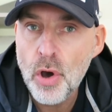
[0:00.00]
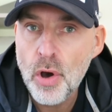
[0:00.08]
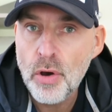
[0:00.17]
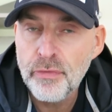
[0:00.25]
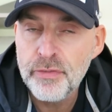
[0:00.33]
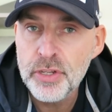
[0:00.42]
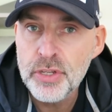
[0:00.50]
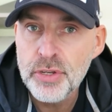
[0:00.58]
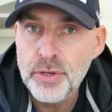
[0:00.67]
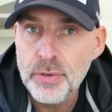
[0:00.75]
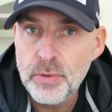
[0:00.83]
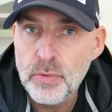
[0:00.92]
offer
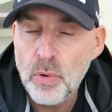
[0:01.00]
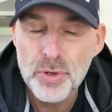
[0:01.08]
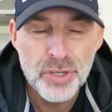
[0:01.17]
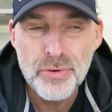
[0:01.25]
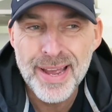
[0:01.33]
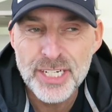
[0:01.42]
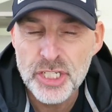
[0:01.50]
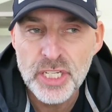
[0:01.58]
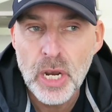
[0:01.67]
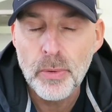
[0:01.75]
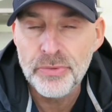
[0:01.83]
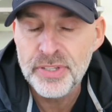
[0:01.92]
you, or you actually
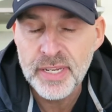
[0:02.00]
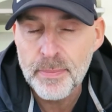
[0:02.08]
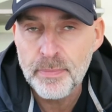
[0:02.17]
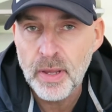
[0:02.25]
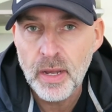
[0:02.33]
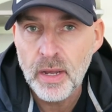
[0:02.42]
go onto their